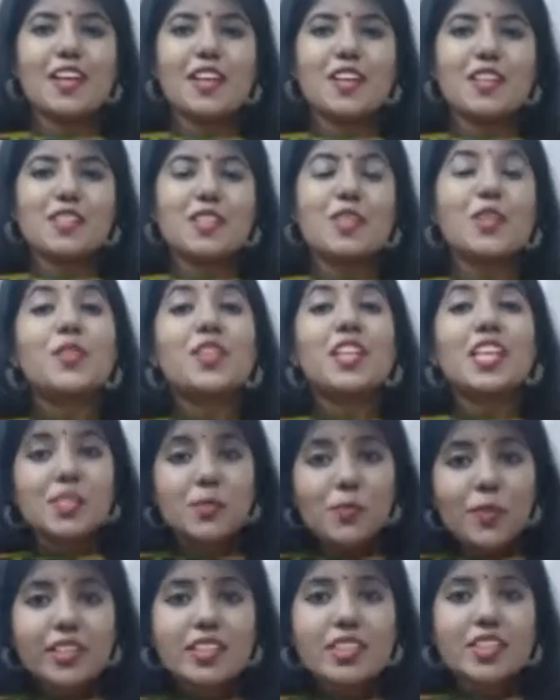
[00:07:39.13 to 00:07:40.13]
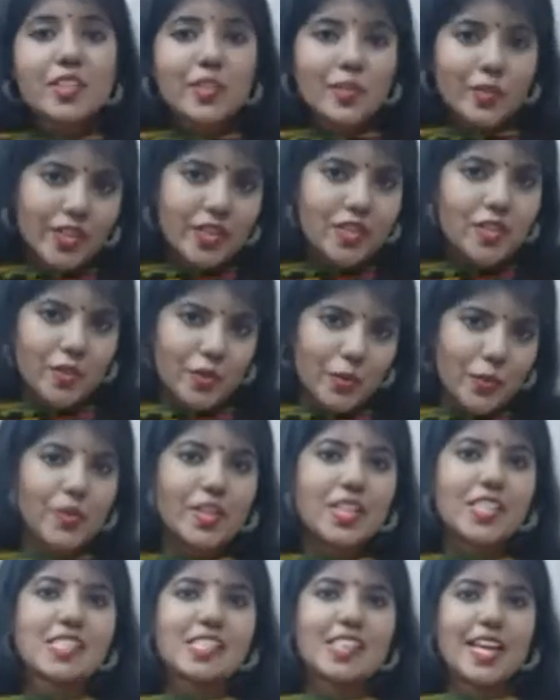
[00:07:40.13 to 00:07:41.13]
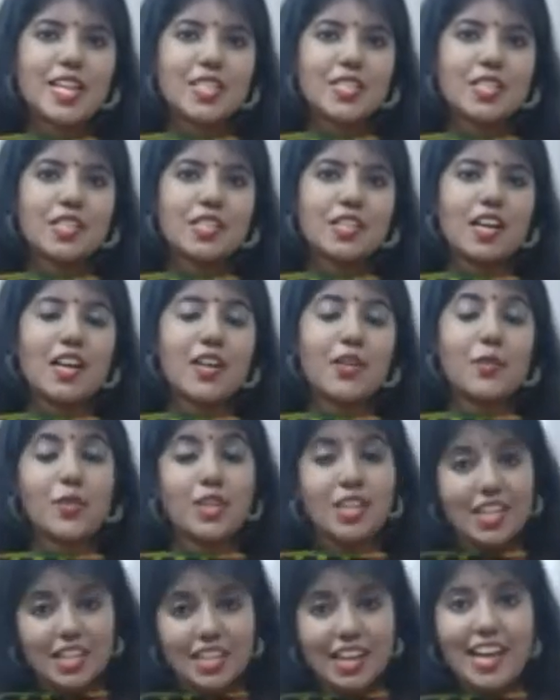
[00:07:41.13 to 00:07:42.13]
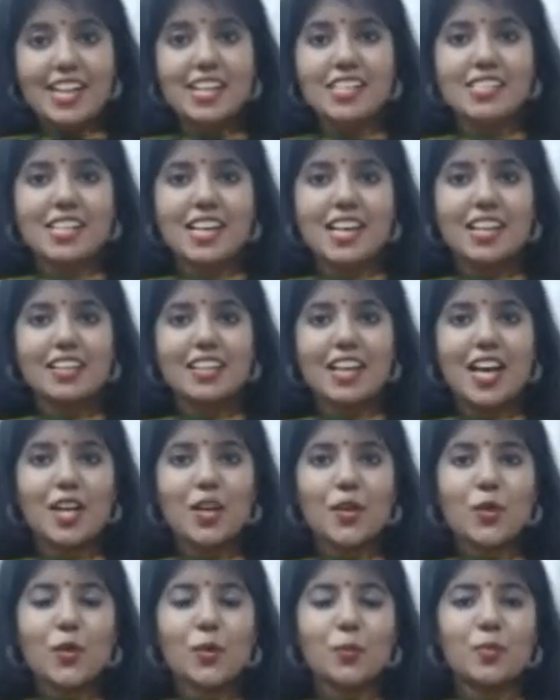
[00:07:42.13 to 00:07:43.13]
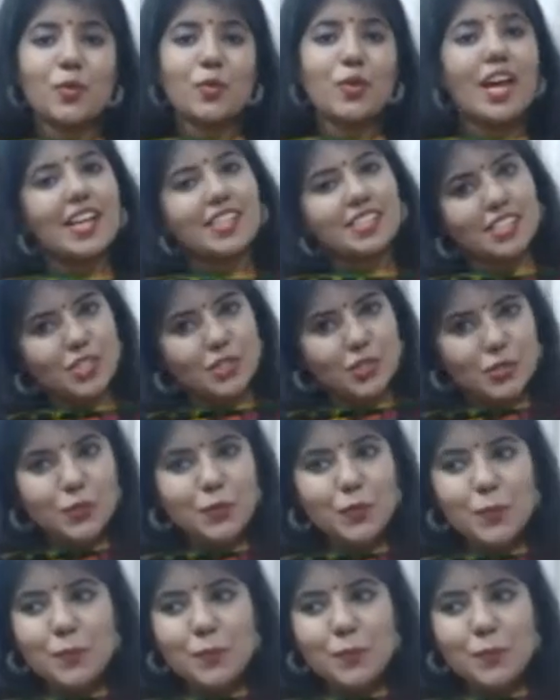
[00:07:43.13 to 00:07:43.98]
So these were the three theories that I really liked, and I hope you liked it too.